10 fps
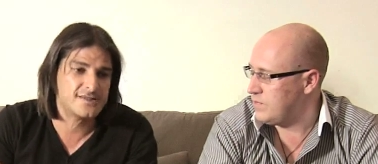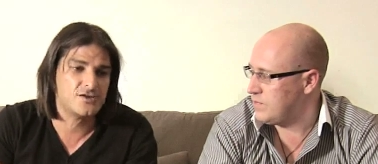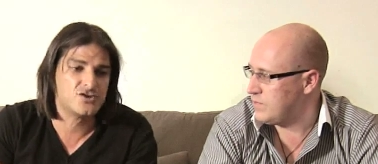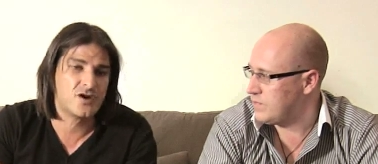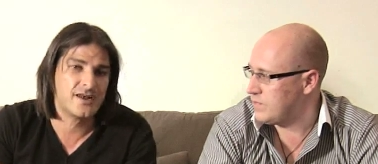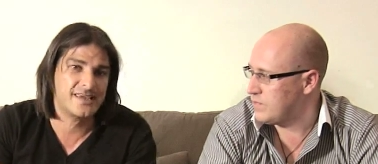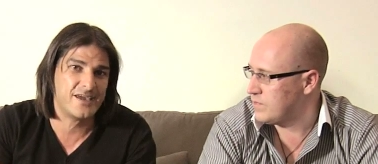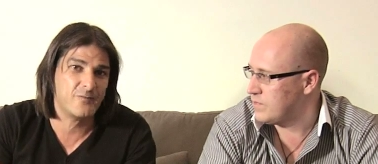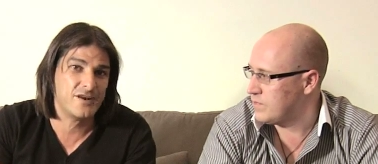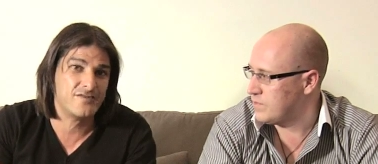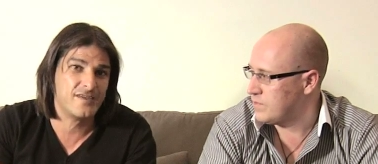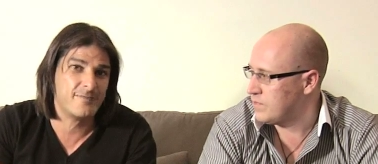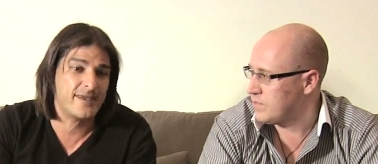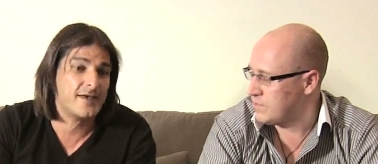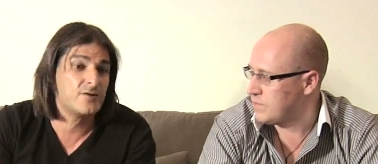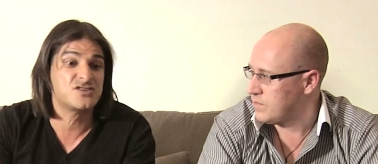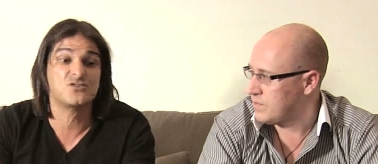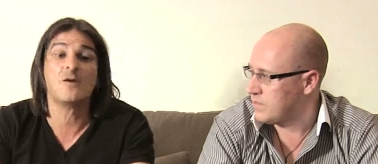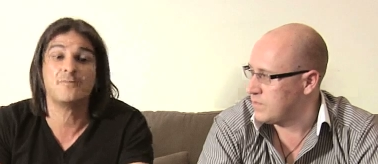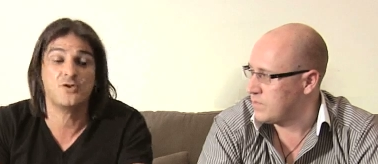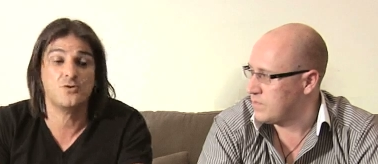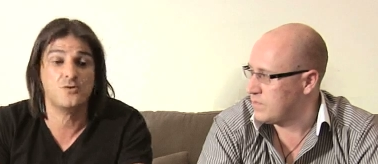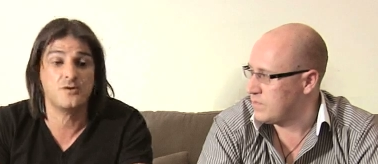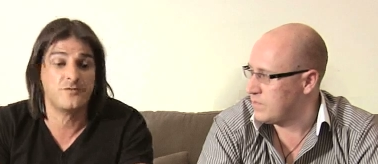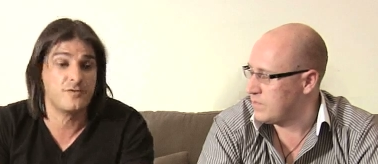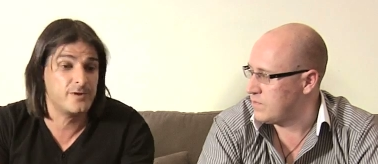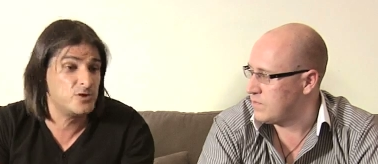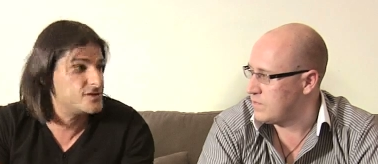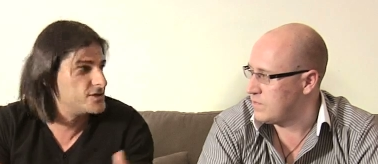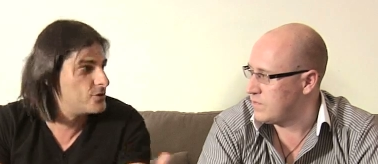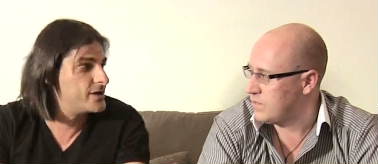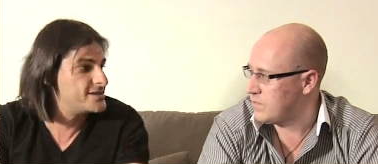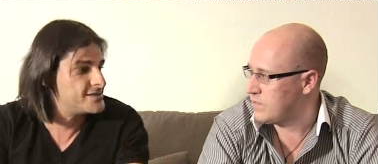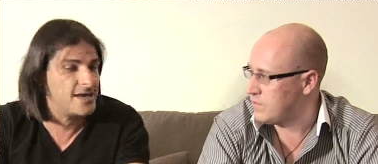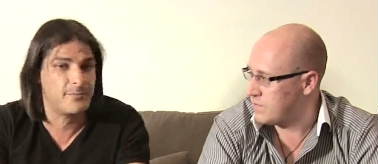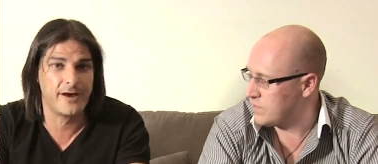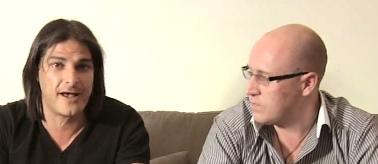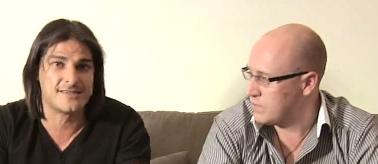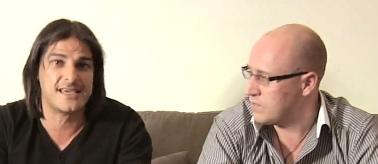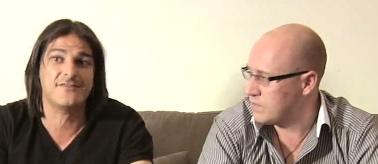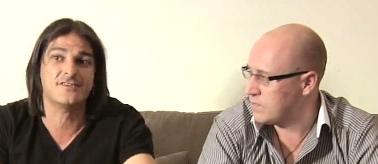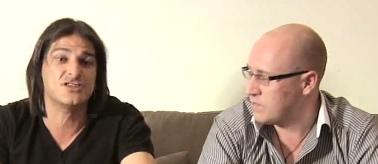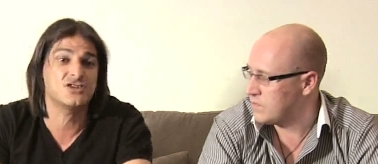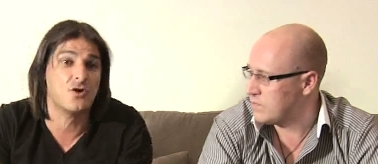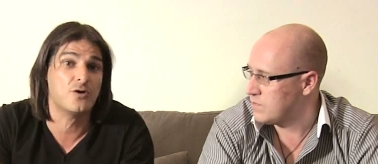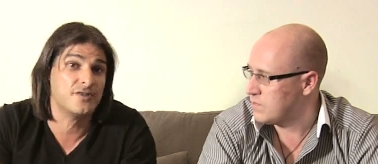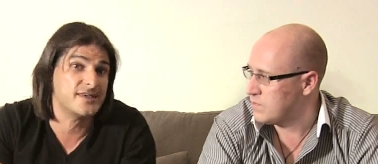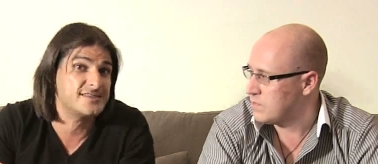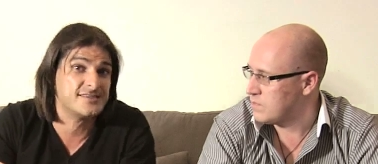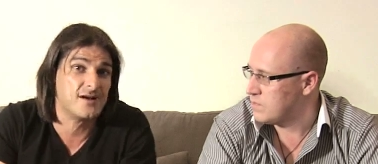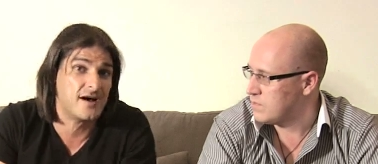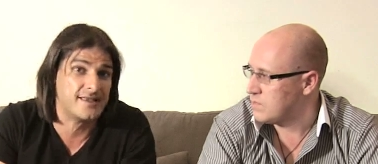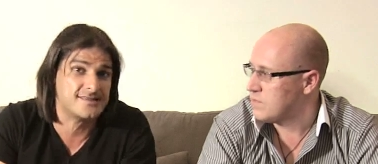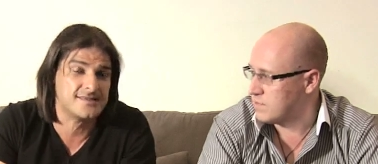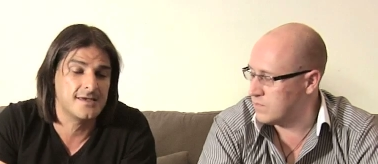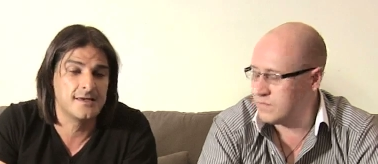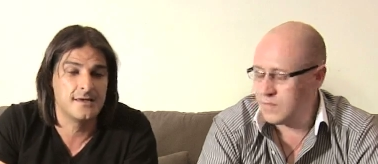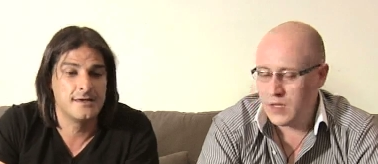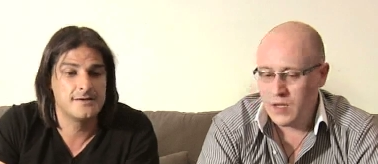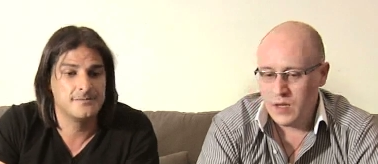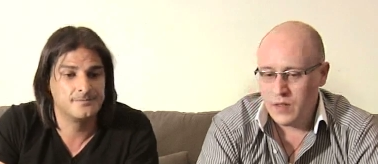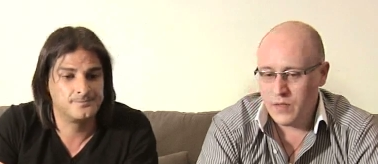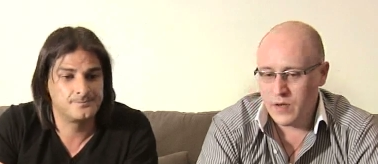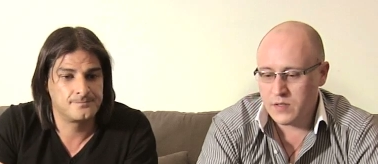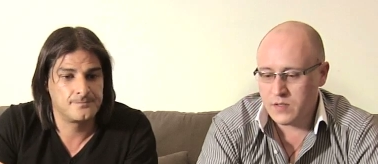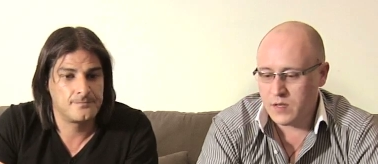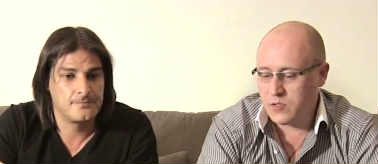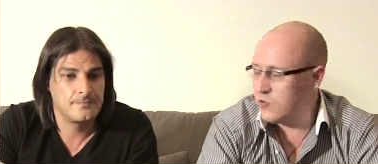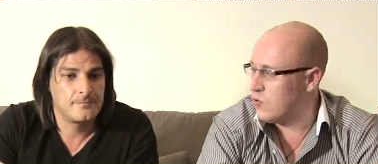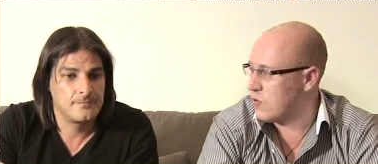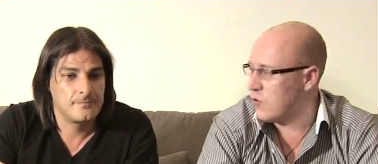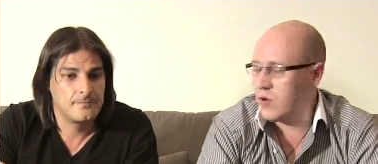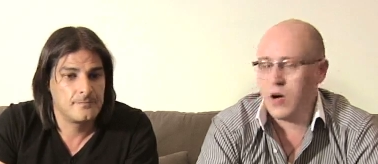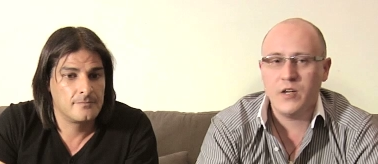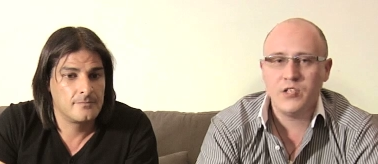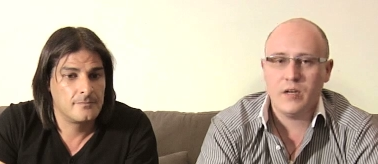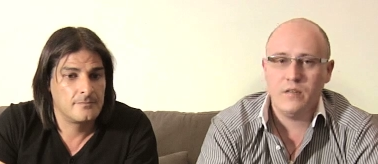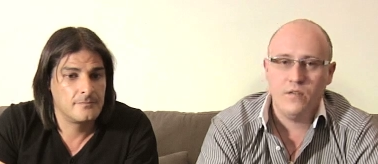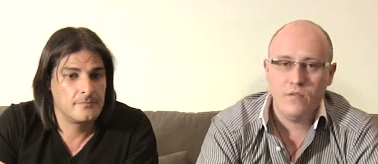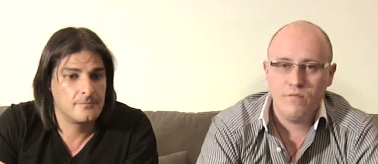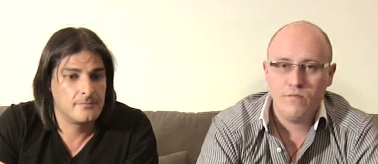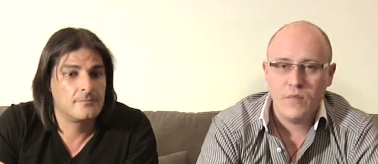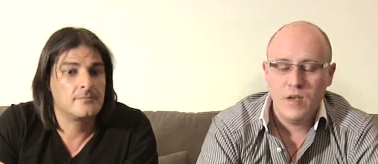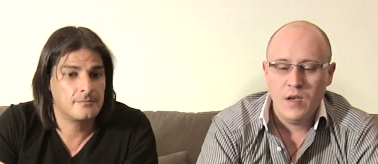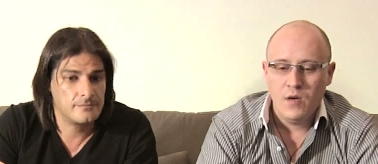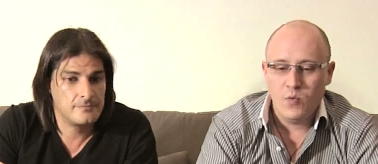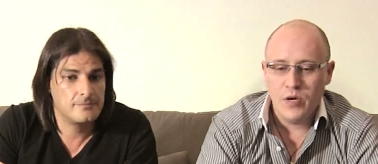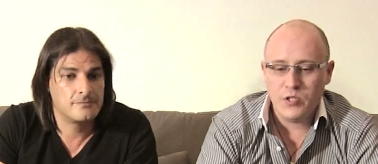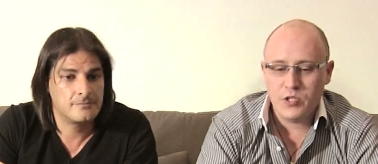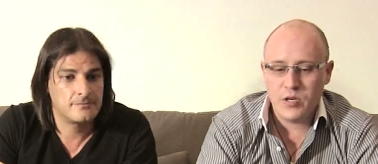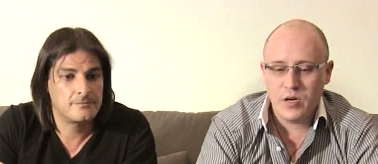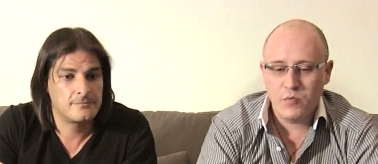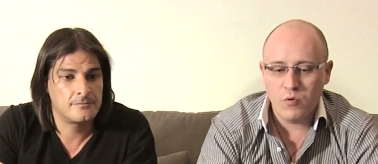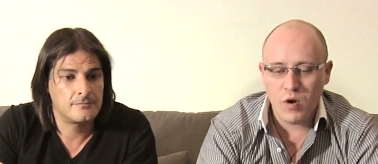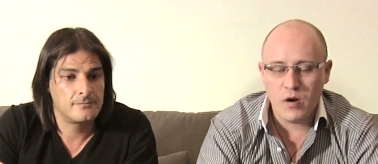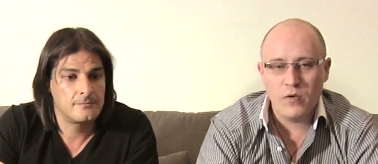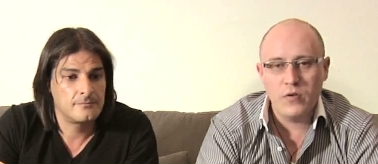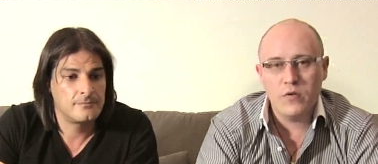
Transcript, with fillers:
Speaker 1: that you're trying to get rid of them and they'll stop you from using your internet browser even to go on these sites
Speaker 2: mm. there's a tool called HijackThis Mm-hmm. which uh, will run on